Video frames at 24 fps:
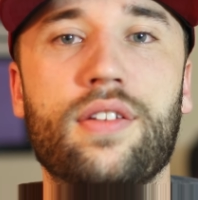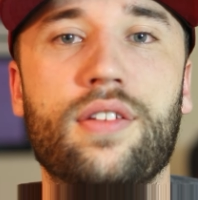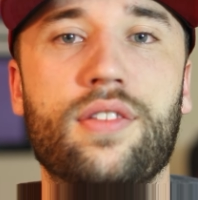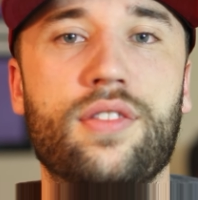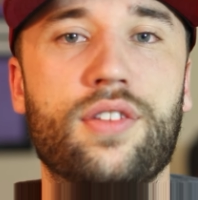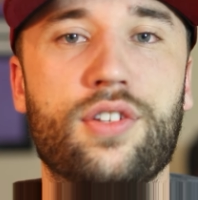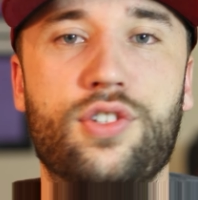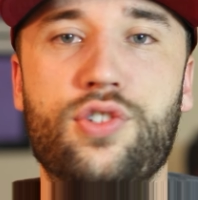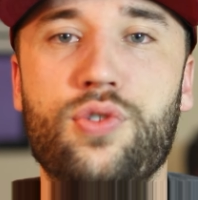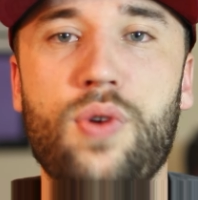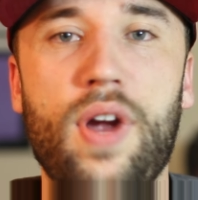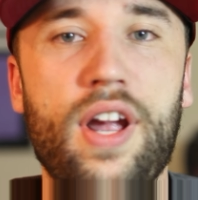
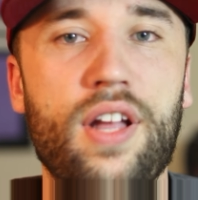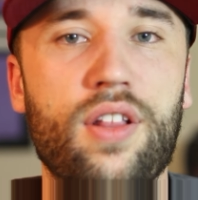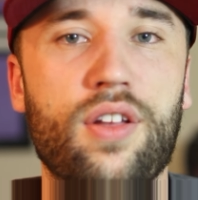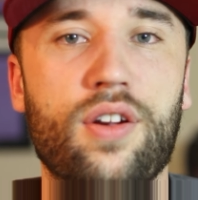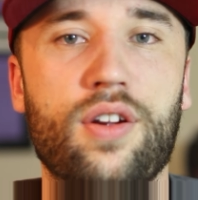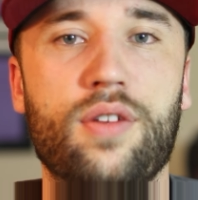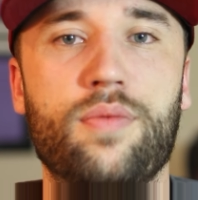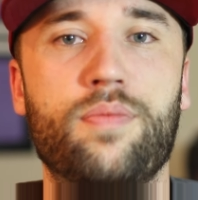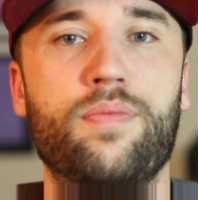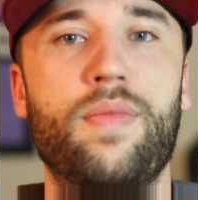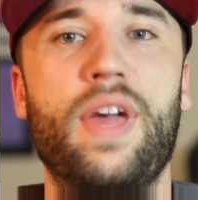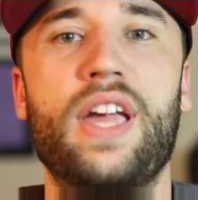The
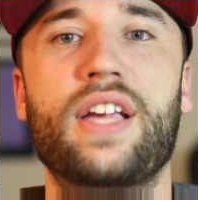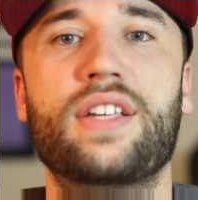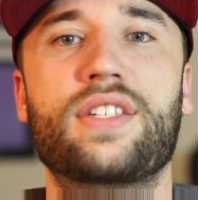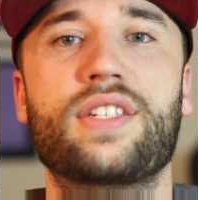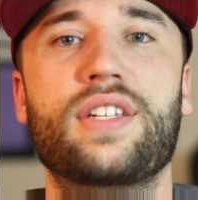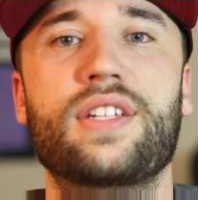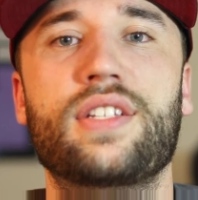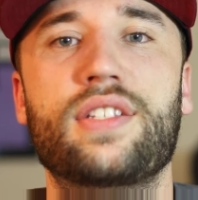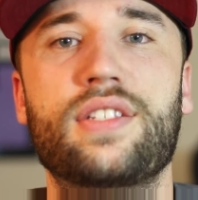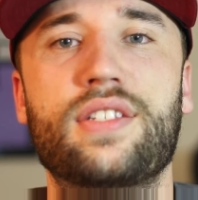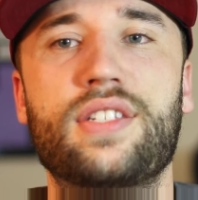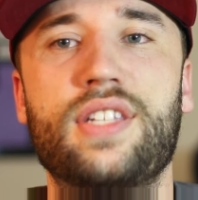trailer makes
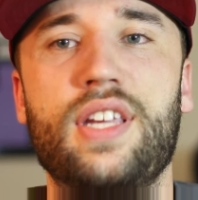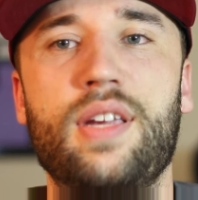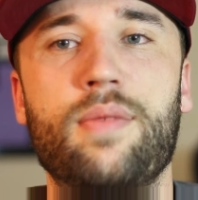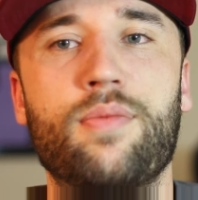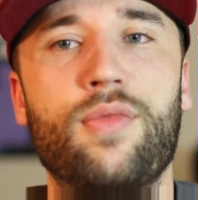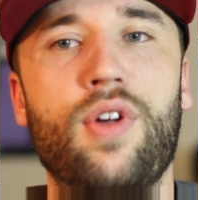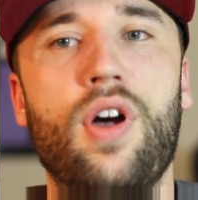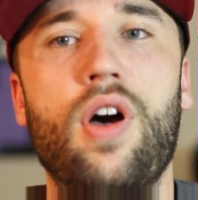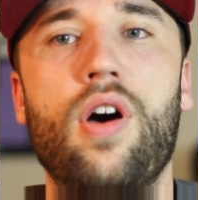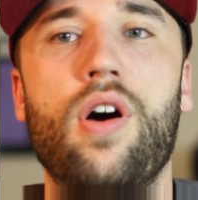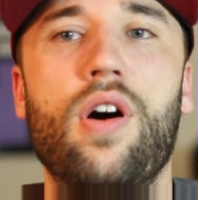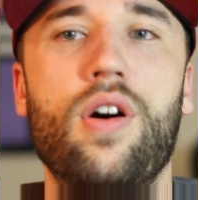it
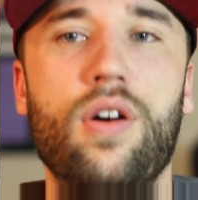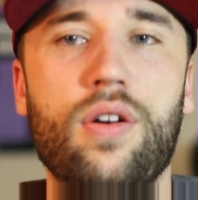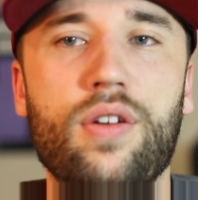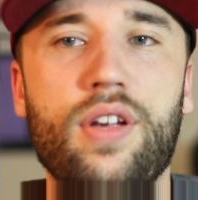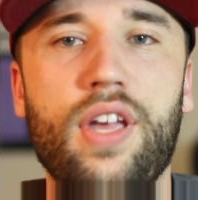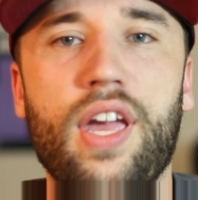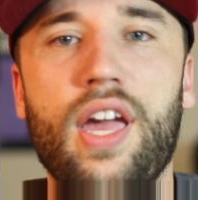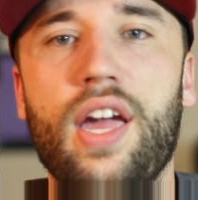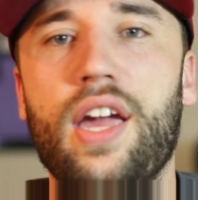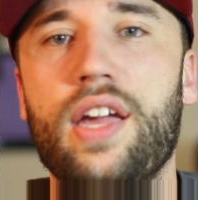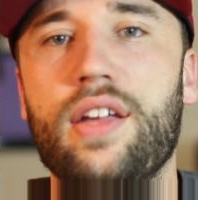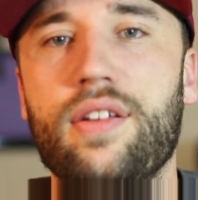seem, oh,
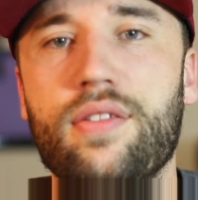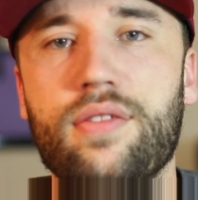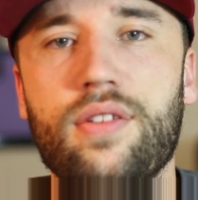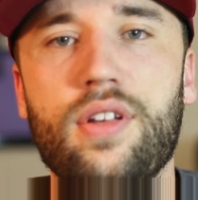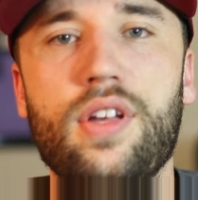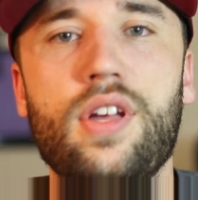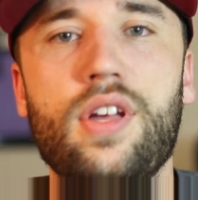okay,